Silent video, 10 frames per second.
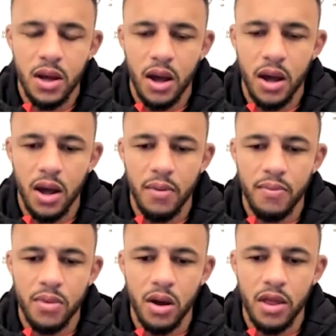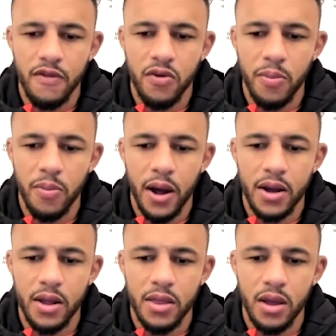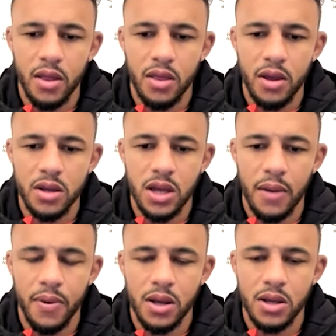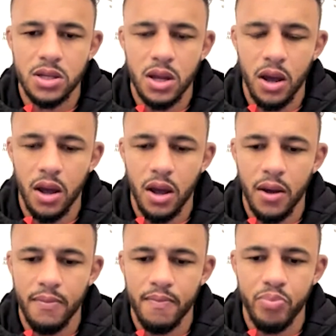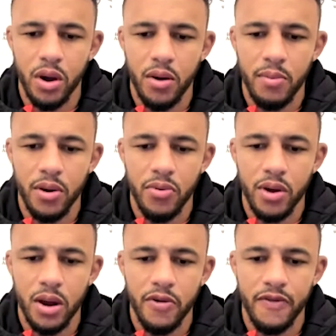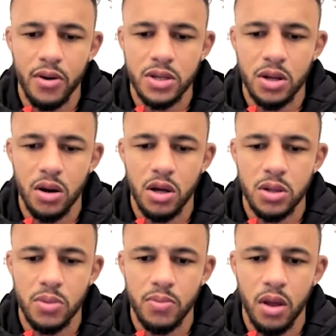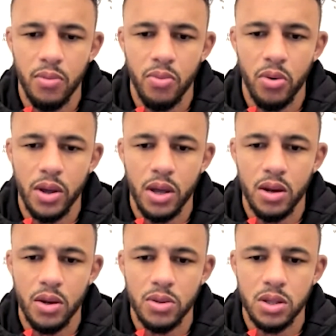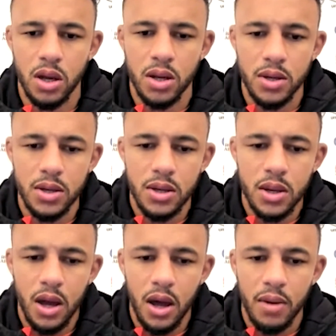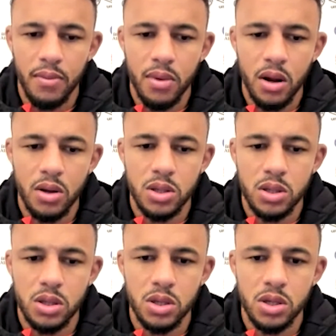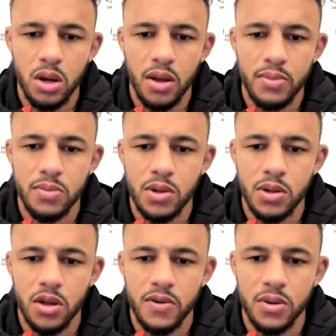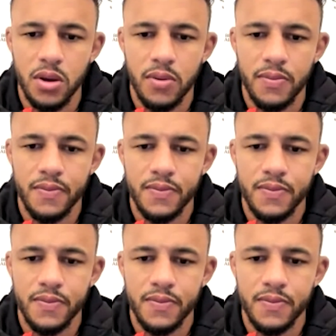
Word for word: their forward pack and the set piece. But really, we're focusing on us and what we can do to show them some new stuff as well.